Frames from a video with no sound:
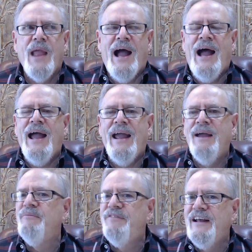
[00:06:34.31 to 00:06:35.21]
I
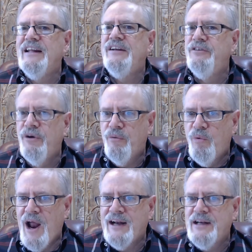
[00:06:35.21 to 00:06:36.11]
am feeling
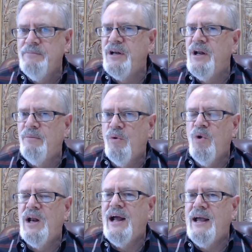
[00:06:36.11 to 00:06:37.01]
directed, but number
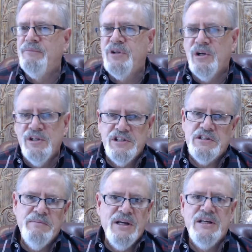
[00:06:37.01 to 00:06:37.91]
one, I am totally
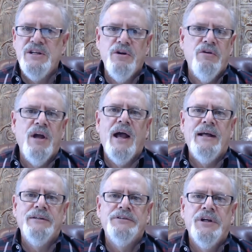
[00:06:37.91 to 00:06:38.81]
submitted to you guys.